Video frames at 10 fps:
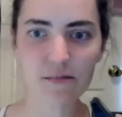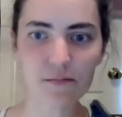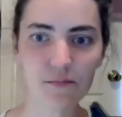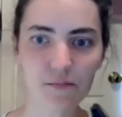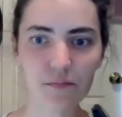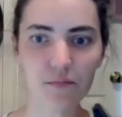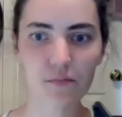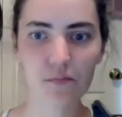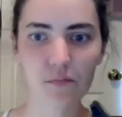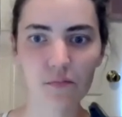
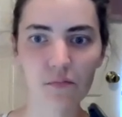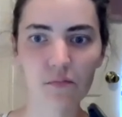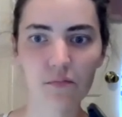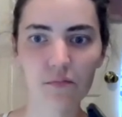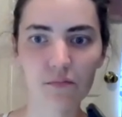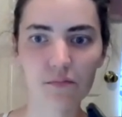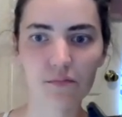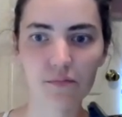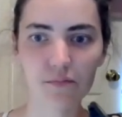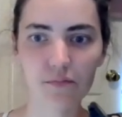
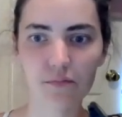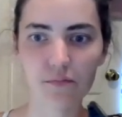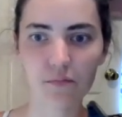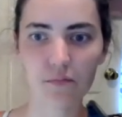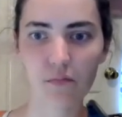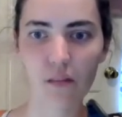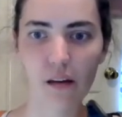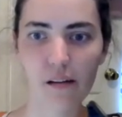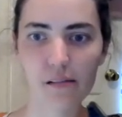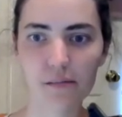
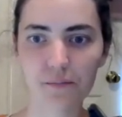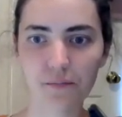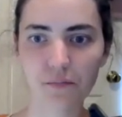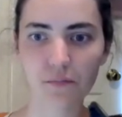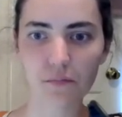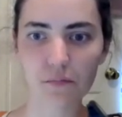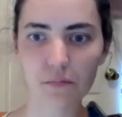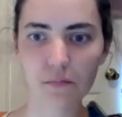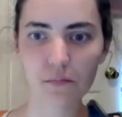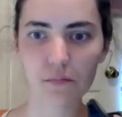
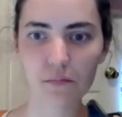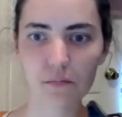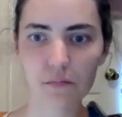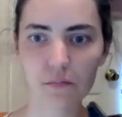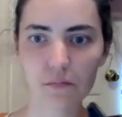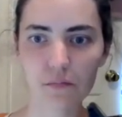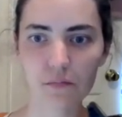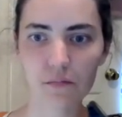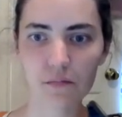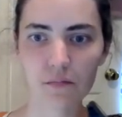
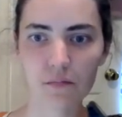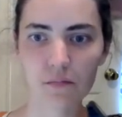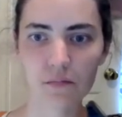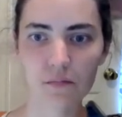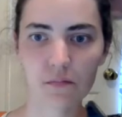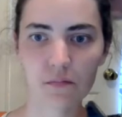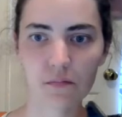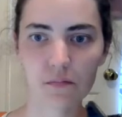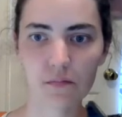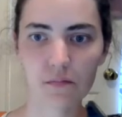
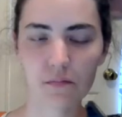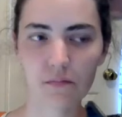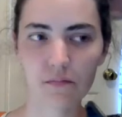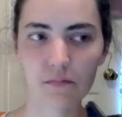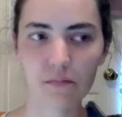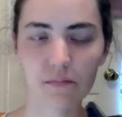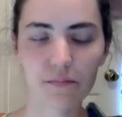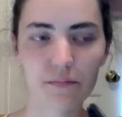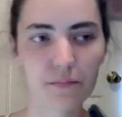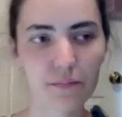
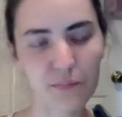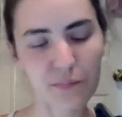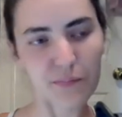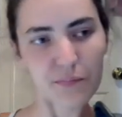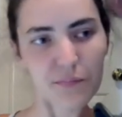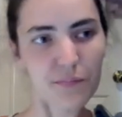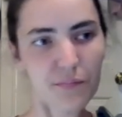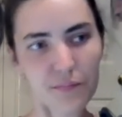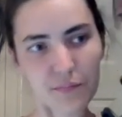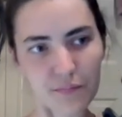
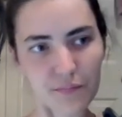(silent)